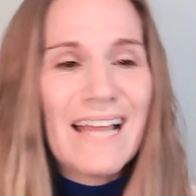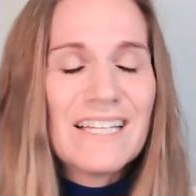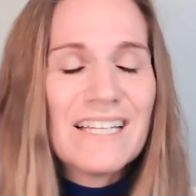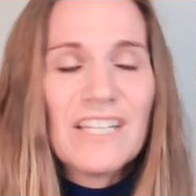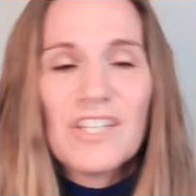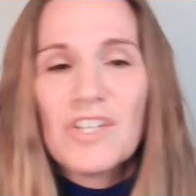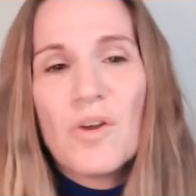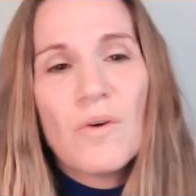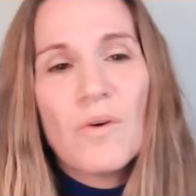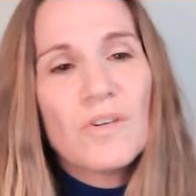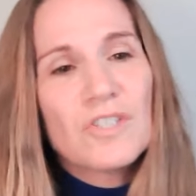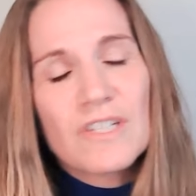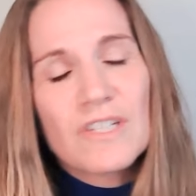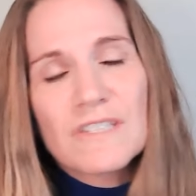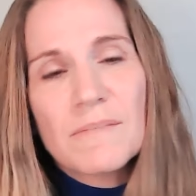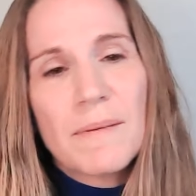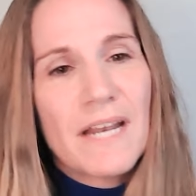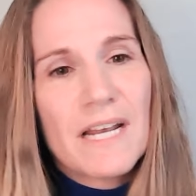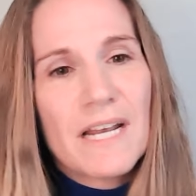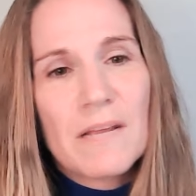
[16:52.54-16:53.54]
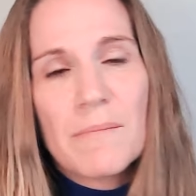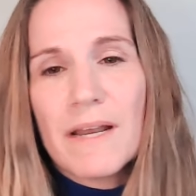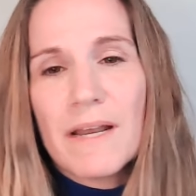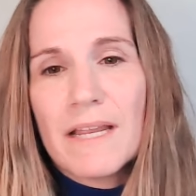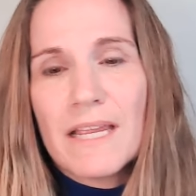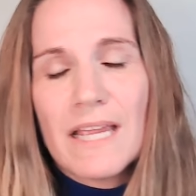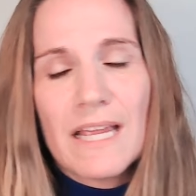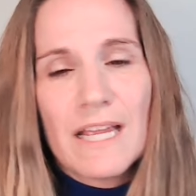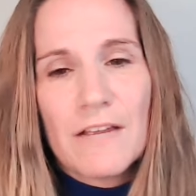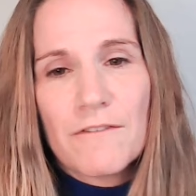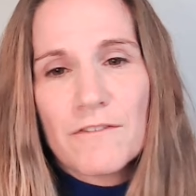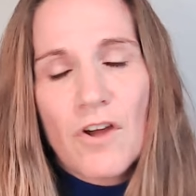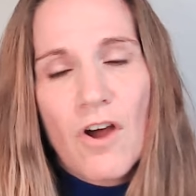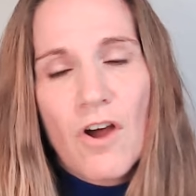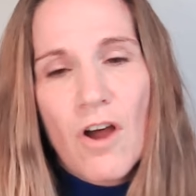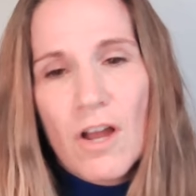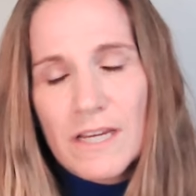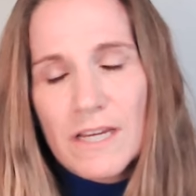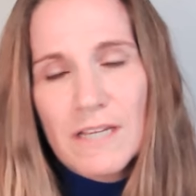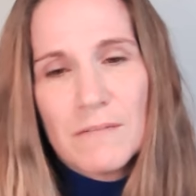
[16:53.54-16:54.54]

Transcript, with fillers: You know, just about anybody, if taught,